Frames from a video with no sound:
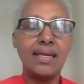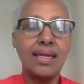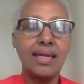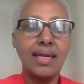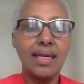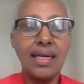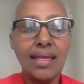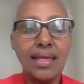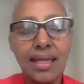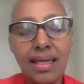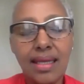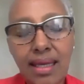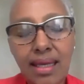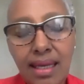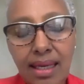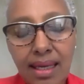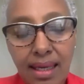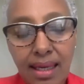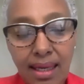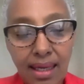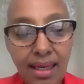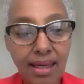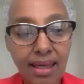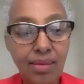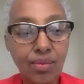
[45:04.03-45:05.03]
I think
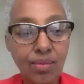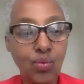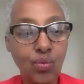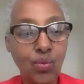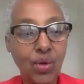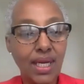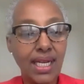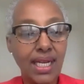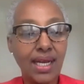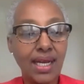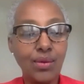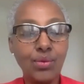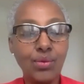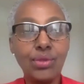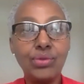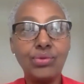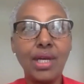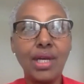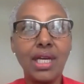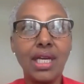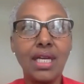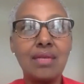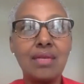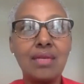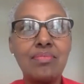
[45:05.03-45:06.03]
what I would
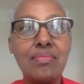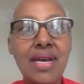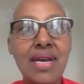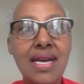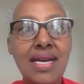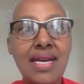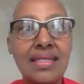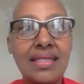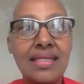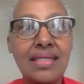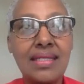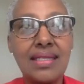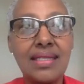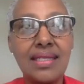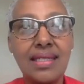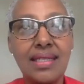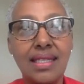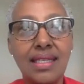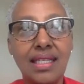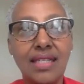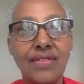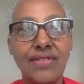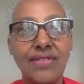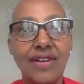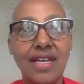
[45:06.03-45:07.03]
recommend,
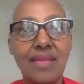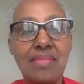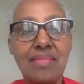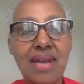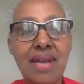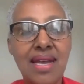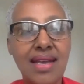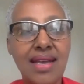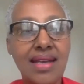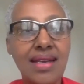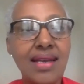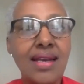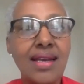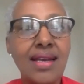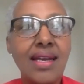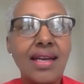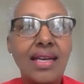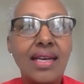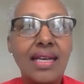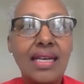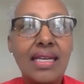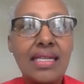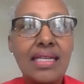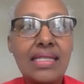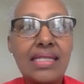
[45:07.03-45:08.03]
if I may,
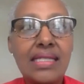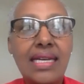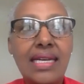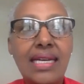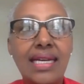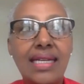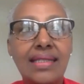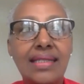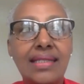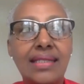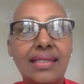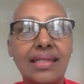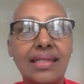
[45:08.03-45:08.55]
is that